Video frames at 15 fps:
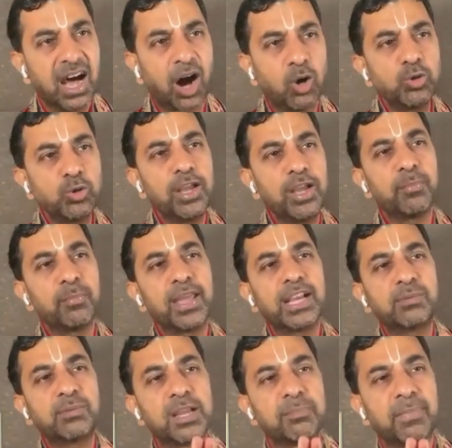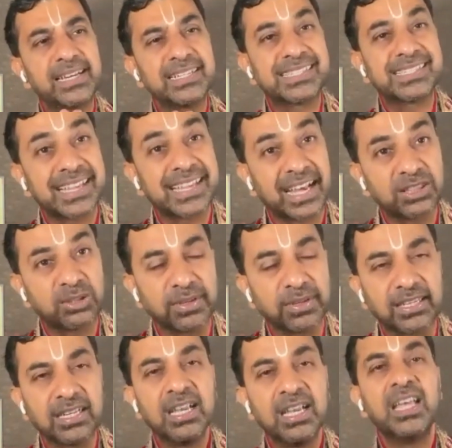How do I make my mind sattvic?